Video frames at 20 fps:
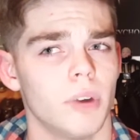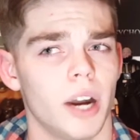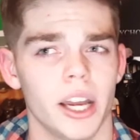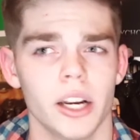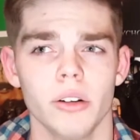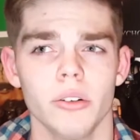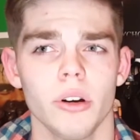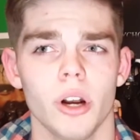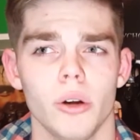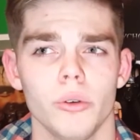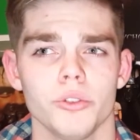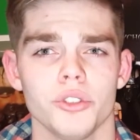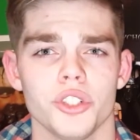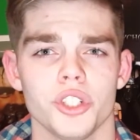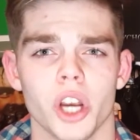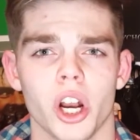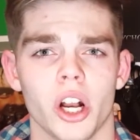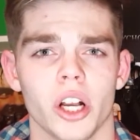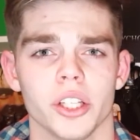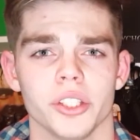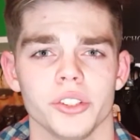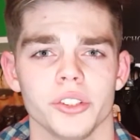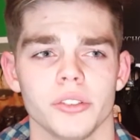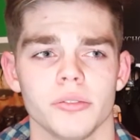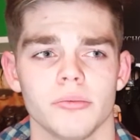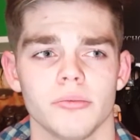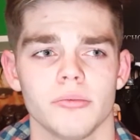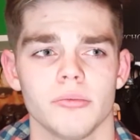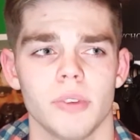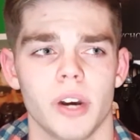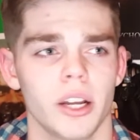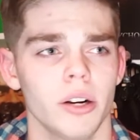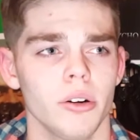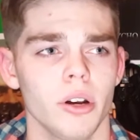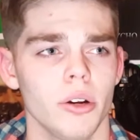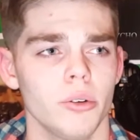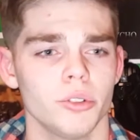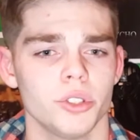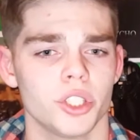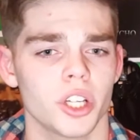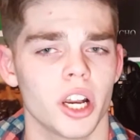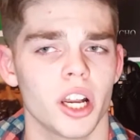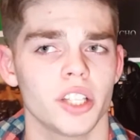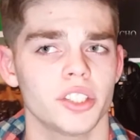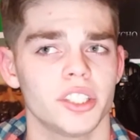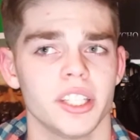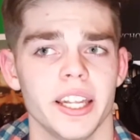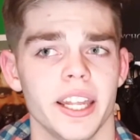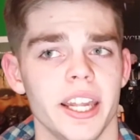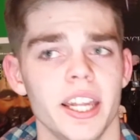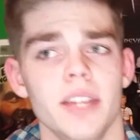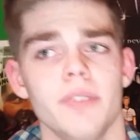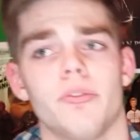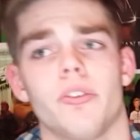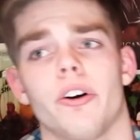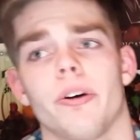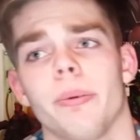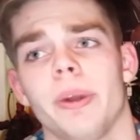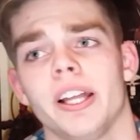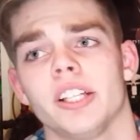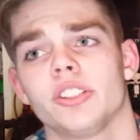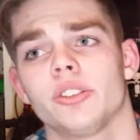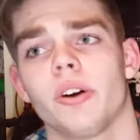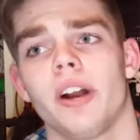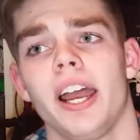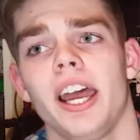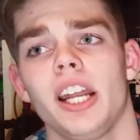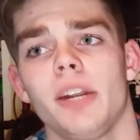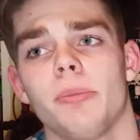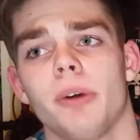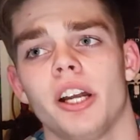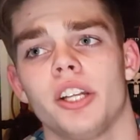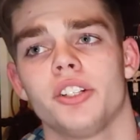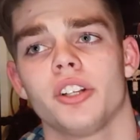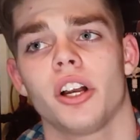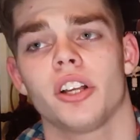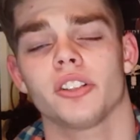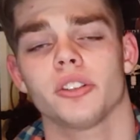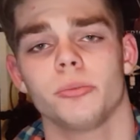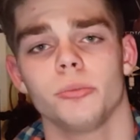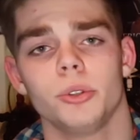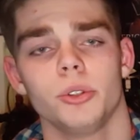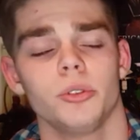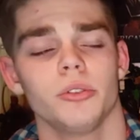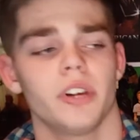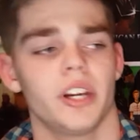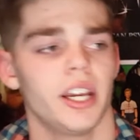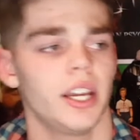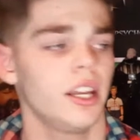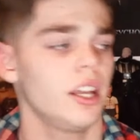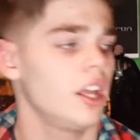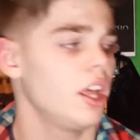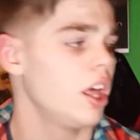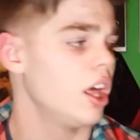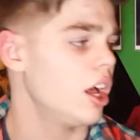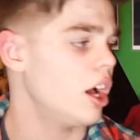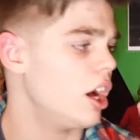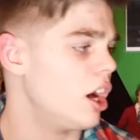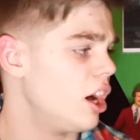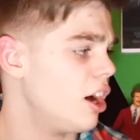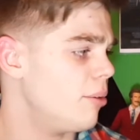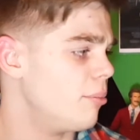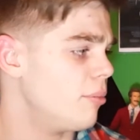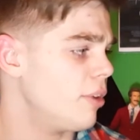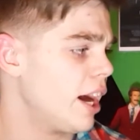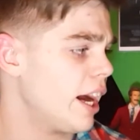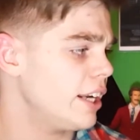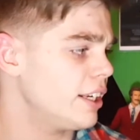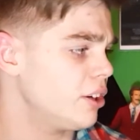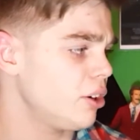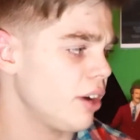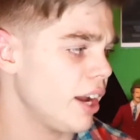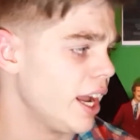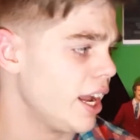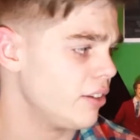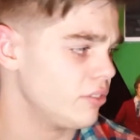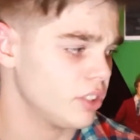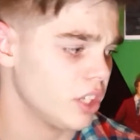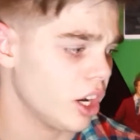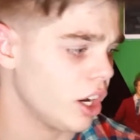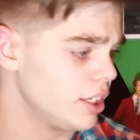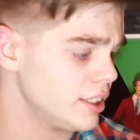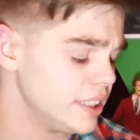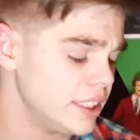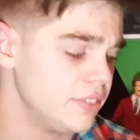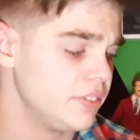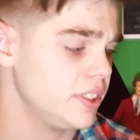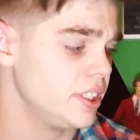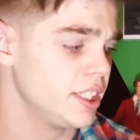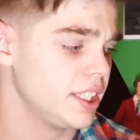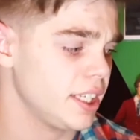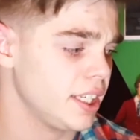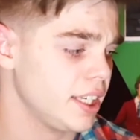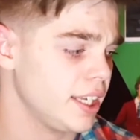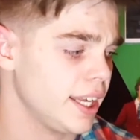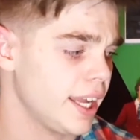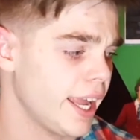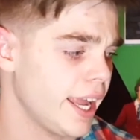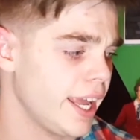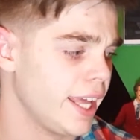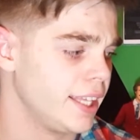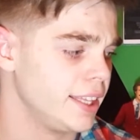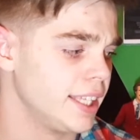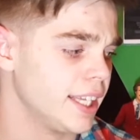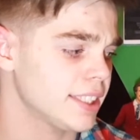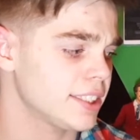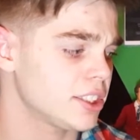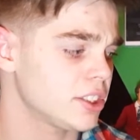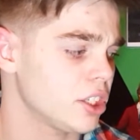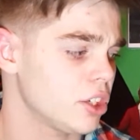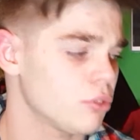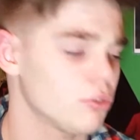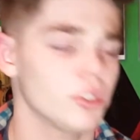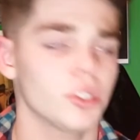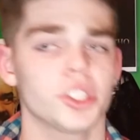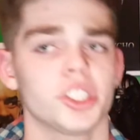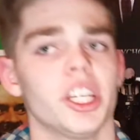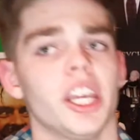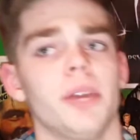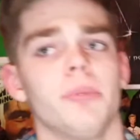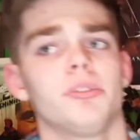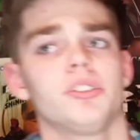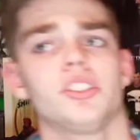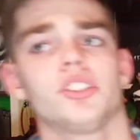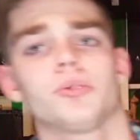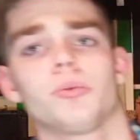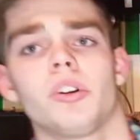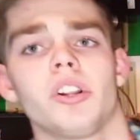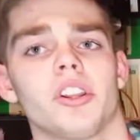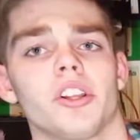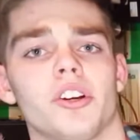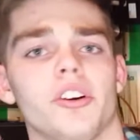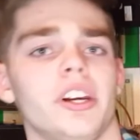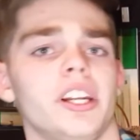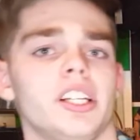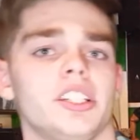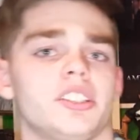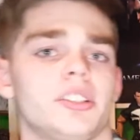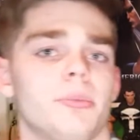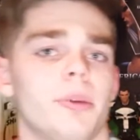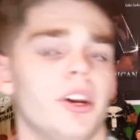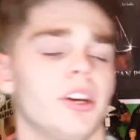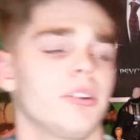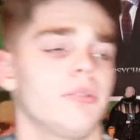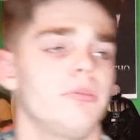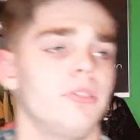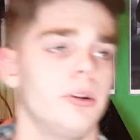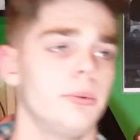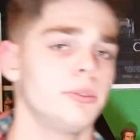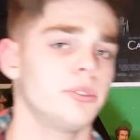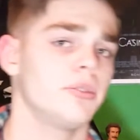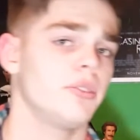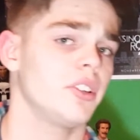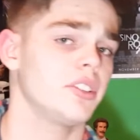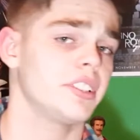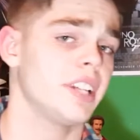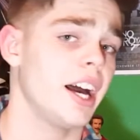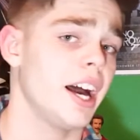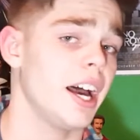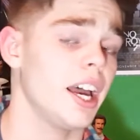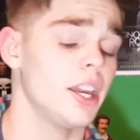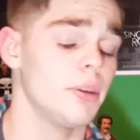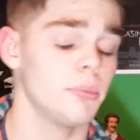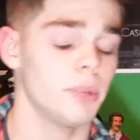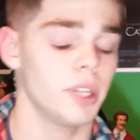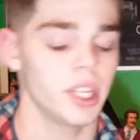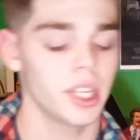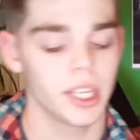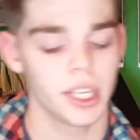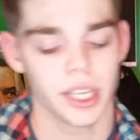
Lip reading: I don't own Jaws. I don't own Jaws in any format, so I had to buy Jaws on Blu-ray. I don't have it on DVD, and that's a real shame because it's one of the greatest American films of all time.